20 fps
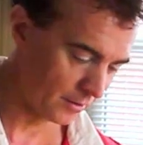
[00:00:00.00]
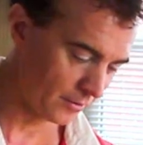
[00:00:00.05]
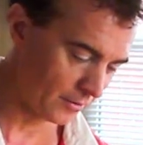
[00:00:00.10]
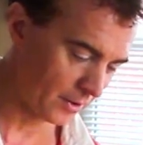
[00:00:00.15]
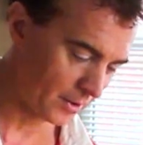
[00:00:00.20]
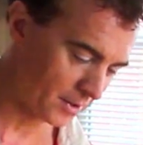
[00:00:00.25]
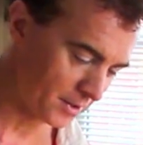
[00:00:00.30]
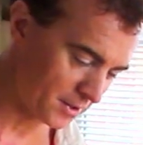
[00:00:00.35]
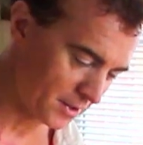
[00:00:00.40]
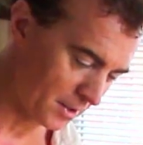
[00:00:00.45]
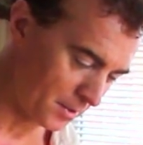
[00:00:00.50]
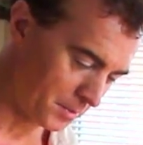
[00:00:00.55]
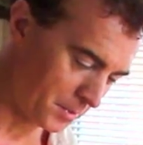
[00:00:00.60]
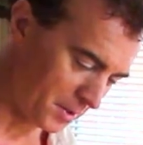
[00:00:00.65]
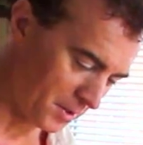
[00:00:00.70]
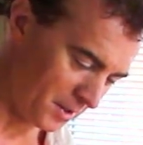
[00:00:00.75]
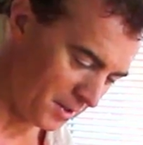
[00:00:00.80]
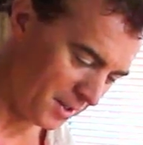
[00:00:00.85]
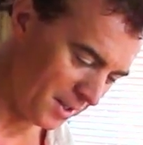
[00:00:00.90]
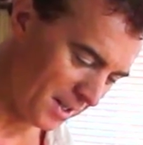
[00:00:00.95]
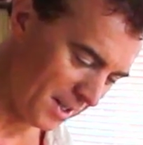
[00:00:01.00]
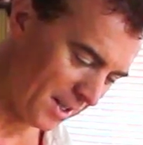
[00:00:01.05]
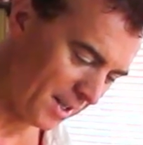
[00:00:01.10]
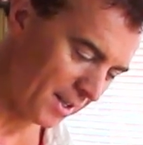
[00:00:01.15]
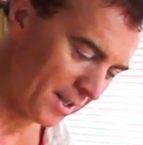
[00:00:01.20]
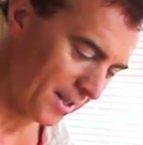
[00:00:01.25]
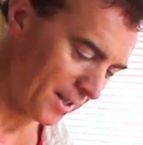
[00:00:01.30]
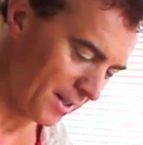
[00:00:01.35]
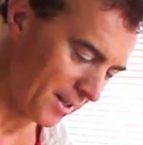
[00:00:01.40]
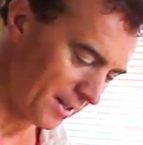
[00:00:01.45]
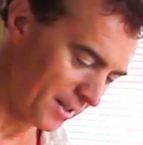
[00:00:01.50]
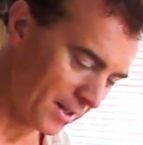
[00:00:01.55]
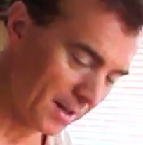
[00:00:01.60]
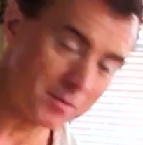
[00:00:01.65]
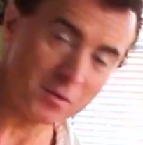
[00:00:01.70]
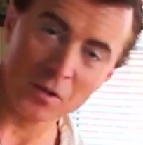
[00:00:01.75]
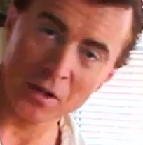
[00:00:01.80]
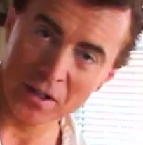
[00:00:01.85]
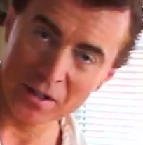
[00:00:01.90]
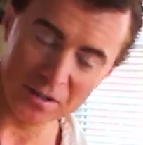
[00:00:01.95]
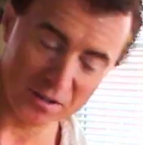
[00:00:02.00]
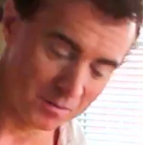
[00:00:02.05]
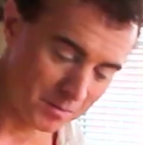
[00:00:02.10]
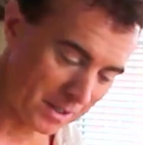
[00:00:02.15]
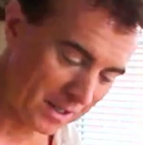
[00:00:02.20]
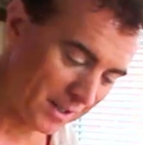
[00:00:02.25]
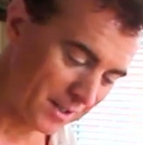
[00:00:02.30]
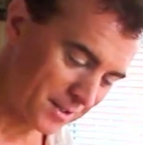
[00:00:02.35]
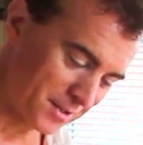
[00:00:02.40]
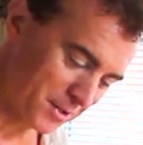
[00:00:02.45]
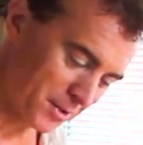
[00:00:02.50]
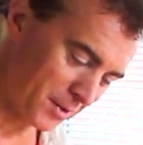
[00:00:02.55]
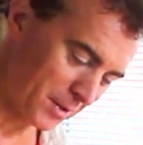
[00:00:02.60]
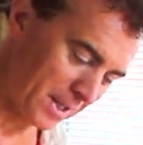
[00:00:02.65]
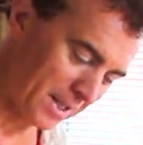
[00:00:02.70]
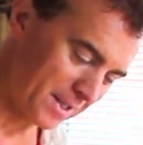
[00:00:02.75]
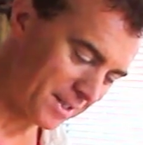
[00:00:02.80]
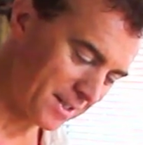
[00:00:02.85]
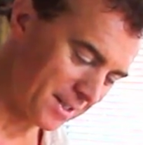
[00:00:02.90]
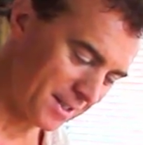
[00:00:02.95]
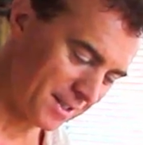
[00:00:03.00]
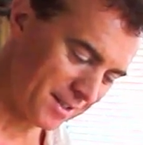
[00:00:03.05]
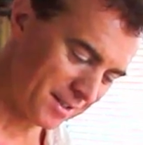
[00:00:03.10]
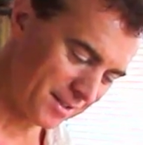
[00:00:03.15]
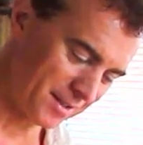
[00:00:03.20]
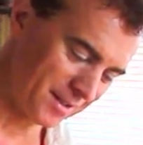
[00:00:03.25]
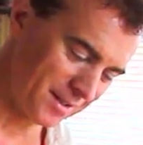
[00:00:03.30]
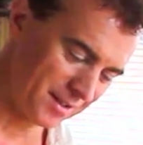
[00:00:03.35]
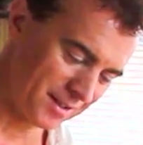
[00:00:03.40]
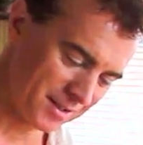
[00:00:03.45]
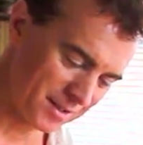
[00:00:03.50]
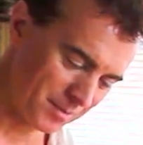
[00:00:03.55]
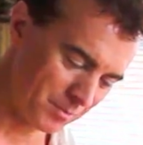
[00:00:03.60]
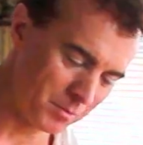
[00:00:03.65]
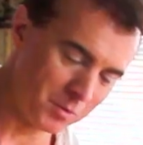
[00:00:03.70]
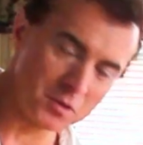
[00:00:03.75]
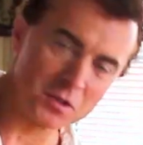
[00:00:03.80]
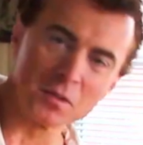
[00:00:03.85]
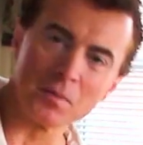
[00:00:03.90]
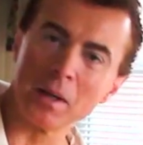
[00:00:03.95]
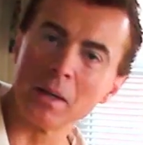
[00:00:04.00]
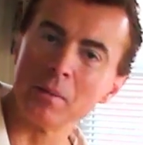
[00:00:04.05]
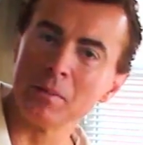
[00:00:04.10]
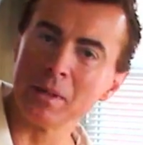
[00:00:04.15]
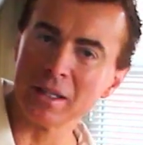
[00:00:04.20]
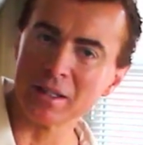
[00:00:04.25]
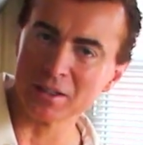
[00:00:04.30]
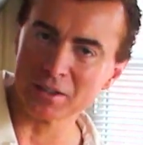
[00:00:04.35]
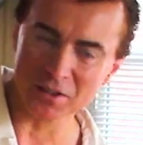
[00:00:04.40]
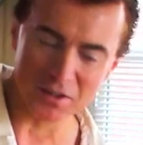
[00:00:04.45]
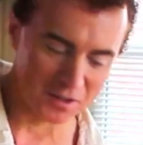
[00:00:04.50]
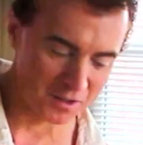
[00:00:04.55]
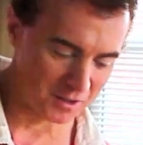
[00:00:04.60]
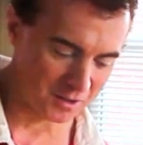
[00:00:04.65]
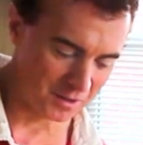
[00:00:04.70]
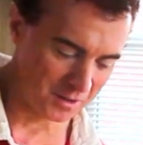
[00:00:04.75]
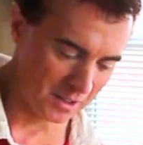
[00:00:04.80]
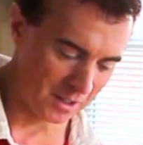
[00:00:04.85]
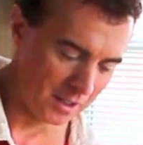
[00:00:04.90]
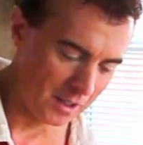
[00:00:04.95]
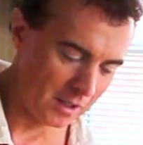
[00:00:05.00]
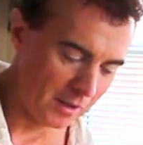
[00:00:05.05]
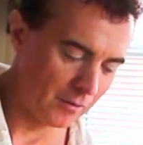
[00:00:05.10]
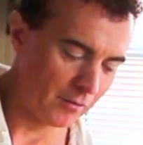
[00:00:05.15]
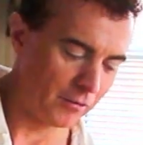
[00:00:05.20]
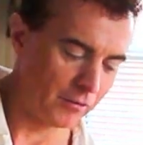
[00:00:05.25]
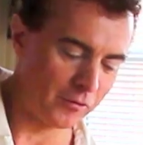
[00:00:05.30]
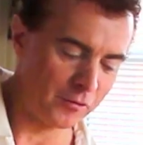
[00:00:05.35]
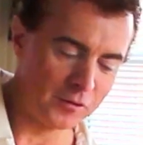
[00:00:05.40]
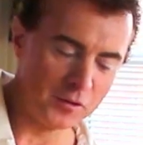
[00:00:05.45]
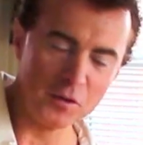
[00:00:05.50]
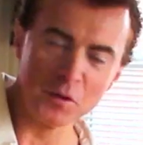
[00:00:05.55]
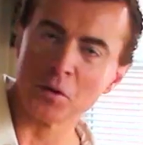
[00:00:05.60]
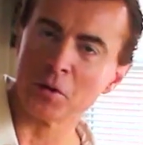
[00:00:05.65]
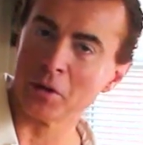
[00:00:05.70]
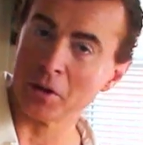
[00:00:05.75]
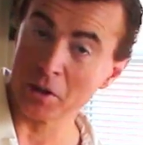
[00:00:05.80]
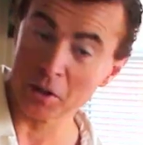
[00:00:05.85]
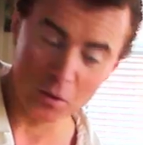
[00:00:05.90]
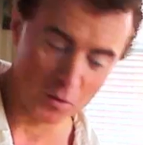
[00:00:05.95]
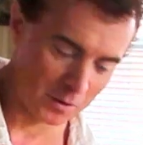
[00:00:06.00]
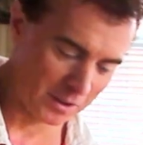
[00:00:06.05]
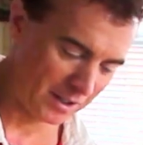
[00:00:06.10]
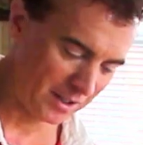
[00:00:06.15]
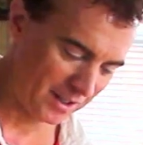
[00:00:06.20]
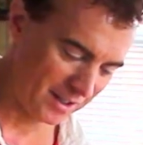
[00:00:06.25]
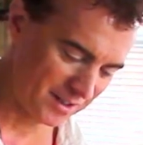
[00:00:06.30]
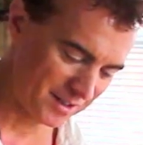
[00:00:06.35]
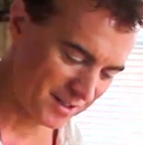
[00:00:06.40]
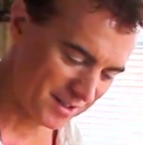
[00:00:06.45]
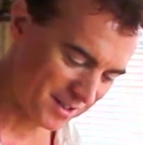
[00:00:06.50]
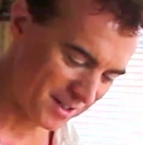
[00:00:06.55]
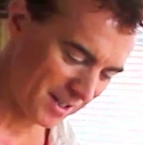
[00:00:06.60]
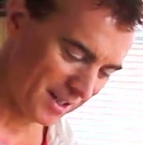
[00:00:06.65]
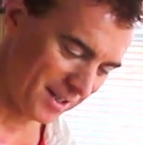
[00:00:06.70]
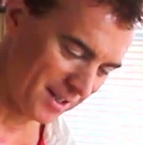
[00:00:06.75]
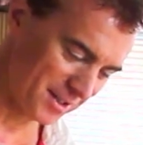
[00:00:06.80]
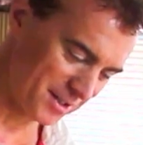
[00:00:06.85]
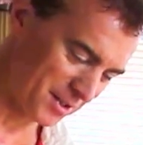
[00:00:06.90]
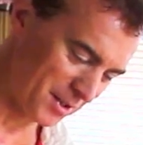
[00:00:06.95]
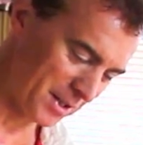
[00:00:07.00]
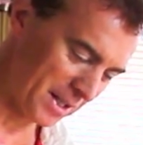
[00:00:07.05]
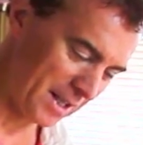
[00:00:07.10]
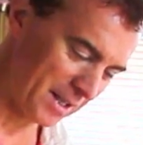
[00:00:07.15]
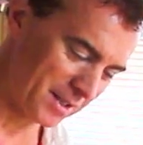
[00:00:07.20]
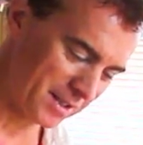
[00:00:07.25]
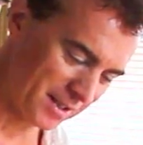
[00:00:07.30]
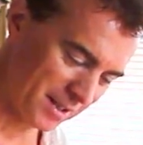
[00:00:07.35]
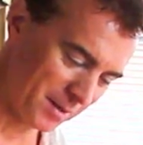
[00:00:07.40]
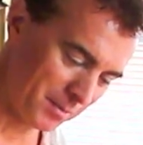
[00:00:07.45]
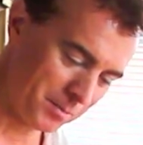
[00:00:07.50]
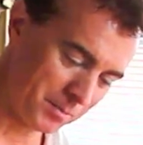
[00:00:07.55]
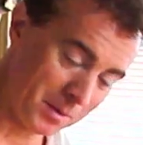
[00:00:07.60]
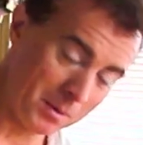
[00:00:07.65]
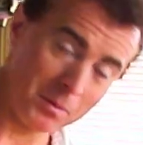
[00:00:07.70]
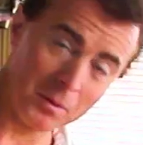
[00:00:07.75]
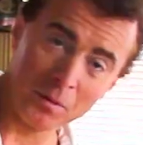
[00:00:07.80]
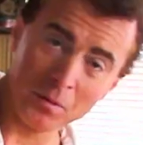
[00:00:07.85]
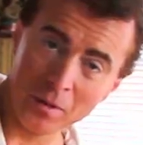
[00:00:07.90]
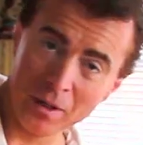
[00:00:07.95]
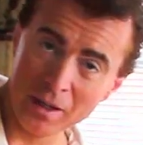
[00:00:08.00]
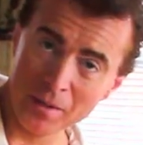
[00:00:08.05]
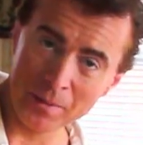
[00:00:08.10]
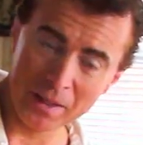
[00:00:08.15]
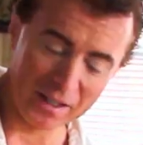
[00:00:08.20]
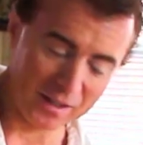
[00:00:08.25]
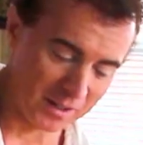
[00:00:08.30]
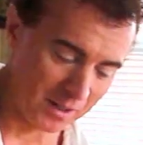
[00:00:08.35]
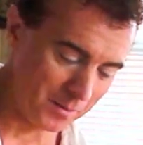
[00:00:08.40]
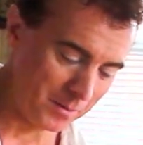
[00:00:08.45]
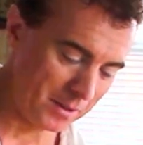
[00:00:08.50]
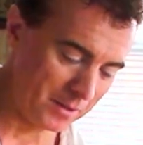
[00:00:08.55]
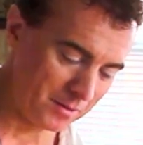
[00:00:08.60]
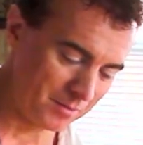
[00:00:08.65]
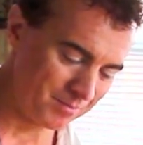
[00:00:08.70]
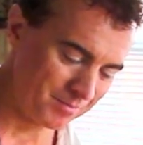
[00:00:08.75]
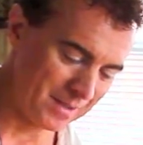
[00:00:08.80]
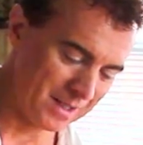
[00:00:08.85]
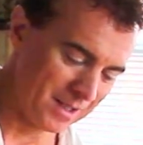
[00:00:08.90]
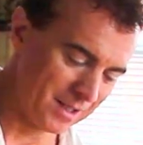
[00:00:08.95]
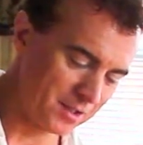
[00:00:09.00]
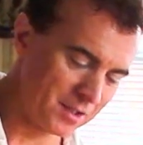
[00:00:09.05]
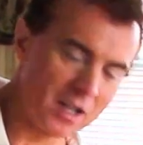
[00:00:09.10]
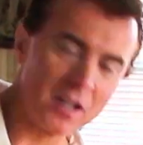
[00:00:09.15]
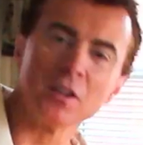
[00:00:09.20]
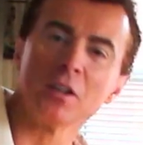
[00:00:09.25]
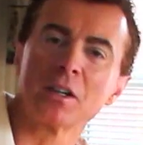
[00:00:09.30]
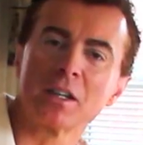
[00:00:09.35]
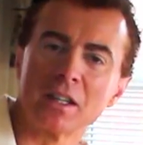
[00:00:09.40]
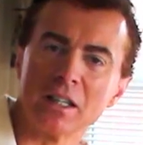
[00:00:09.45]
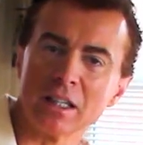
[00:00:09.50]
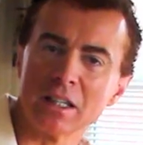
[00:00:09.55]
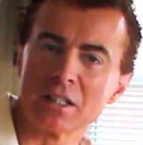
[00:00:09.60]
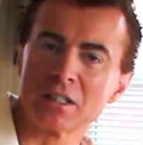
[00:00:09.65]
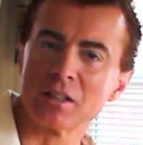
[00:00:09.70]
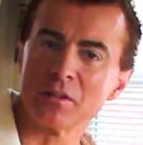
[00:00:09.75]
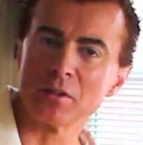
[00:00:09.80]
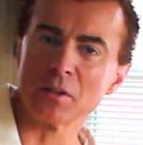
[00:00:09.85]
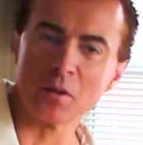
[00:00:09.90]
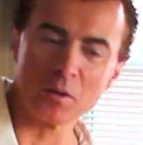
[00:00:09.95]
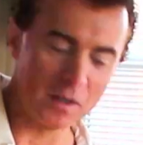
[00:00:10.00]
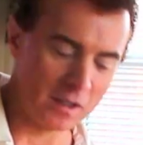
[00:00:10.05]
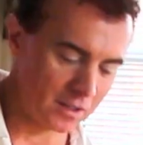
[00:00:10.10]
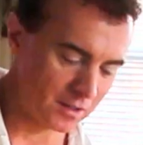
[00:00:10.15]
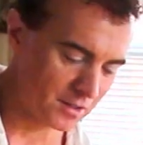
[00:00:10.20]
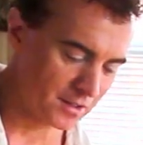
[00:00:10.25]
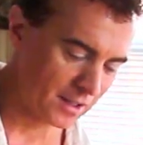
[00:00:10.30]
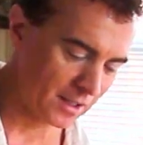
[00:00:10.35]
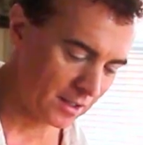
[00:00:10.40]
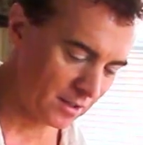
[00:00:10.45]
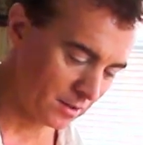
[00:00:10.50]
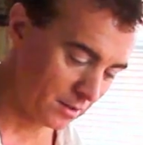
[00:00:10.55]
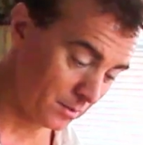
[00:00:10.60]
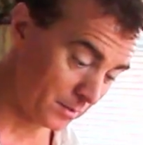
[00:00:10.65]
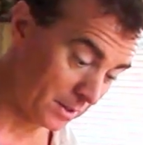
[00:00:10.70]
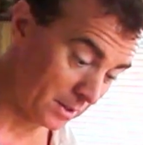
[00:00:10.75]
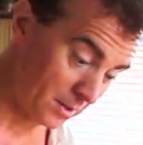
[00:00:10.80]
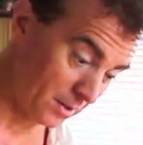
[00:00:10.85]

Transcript: very simple. And I'm trying to make it so that most of my meals are fewer ingredients so that people want to make them and not look at the list of ingredients and say, oh my